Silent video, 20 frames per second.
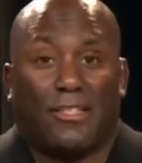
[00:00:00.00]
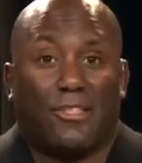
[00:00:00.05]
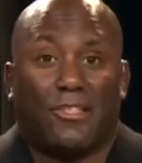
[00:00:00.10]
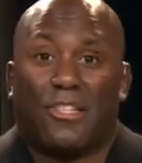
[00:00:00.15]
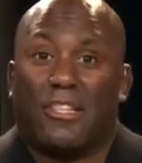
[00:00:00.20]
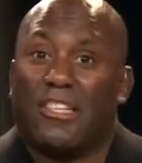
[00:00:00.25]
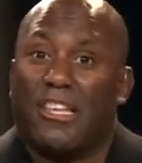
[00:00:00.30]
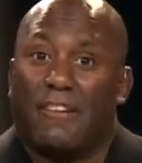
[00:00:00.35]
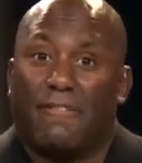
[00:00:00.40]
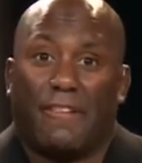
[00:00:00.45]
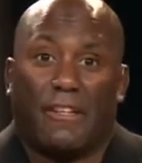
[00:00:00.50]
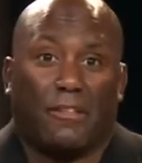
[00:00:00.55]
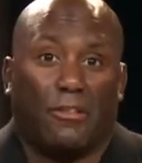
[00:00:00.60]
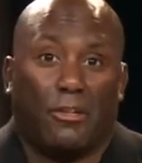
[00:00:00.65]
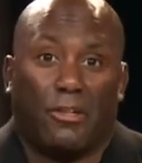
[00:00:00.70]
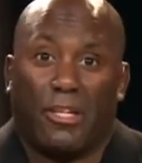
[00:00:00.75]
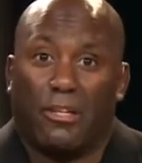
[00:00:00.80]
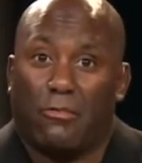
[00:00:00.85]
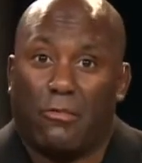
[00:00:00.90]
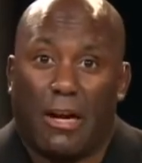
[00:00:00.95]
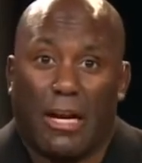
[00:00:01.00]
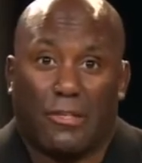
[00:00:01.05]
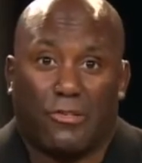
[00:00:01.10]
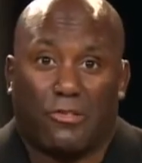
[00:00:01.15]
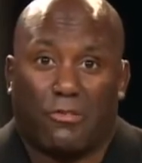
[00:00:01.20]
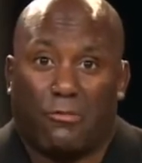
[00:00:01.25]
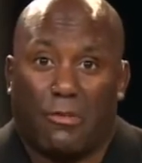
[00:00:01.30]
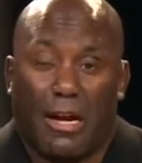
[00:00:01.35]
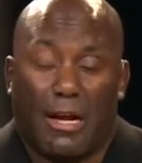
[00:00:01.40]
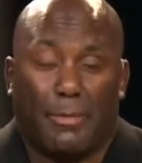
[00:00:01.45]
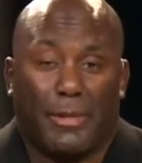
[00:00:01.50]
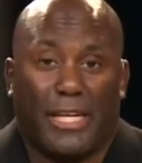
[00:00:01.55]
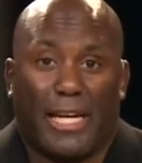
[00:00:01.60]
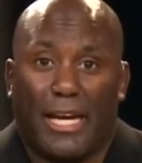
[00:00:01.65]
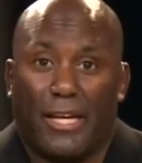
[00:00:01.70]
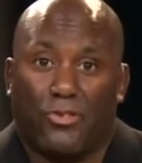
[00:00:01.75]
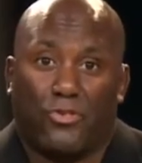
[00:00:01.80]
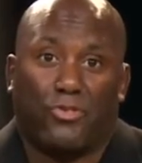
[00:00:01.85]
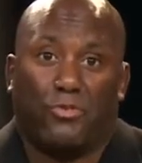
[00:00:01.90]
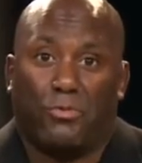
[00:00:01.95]
This is a different looking roster, Robby,
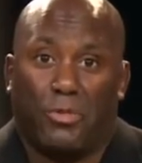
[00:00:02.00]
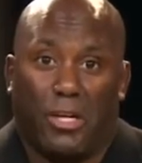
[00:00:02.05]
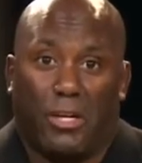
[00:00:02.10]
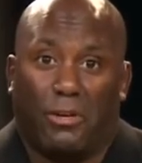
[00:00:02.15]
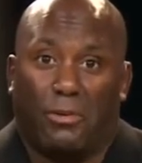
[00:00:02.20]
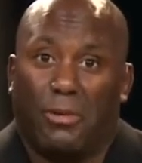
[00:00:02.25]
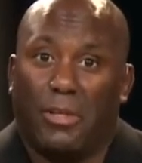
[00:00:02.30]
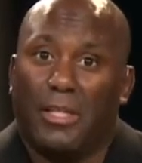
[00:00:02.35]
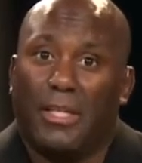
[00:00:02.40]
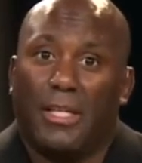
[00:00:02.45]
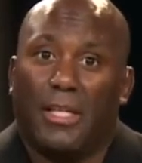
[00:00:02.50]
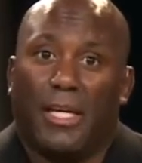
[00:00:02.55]
as you know,